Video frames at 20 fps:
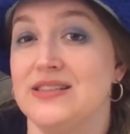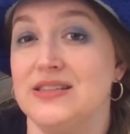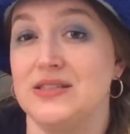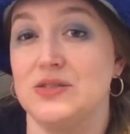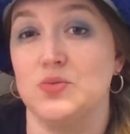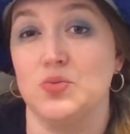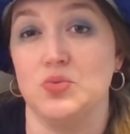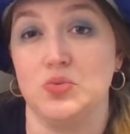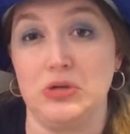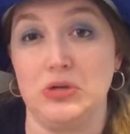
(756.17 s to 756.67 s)

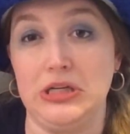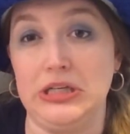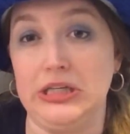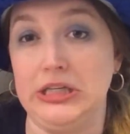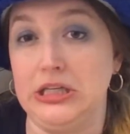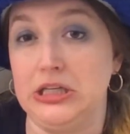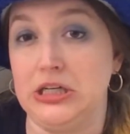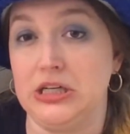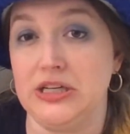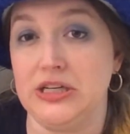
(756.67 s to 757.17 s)
It's
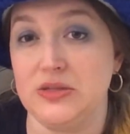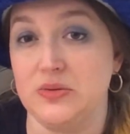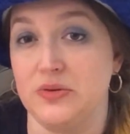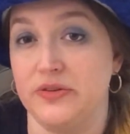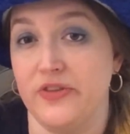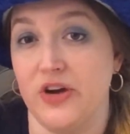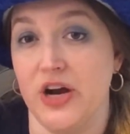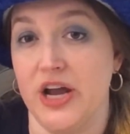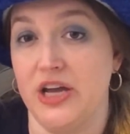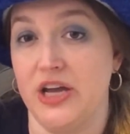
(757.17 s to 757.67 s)
really good. It's one
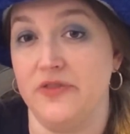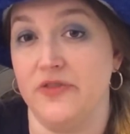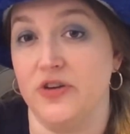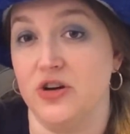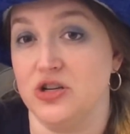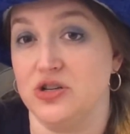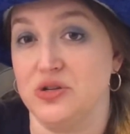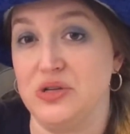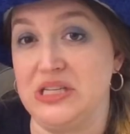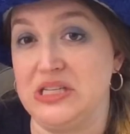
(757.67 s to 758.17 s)
of our
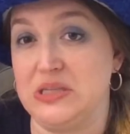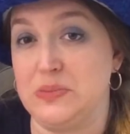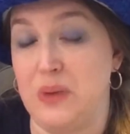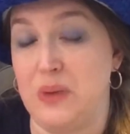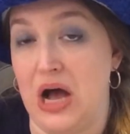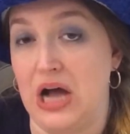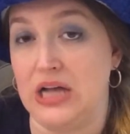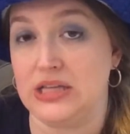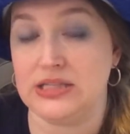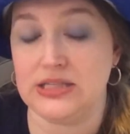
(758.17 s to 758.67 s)
anniversary
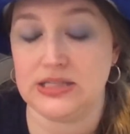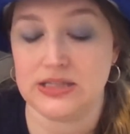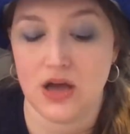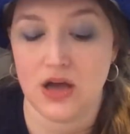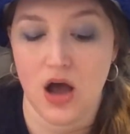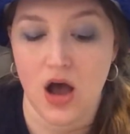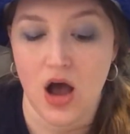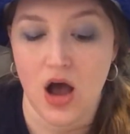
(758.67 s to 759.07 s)
spots.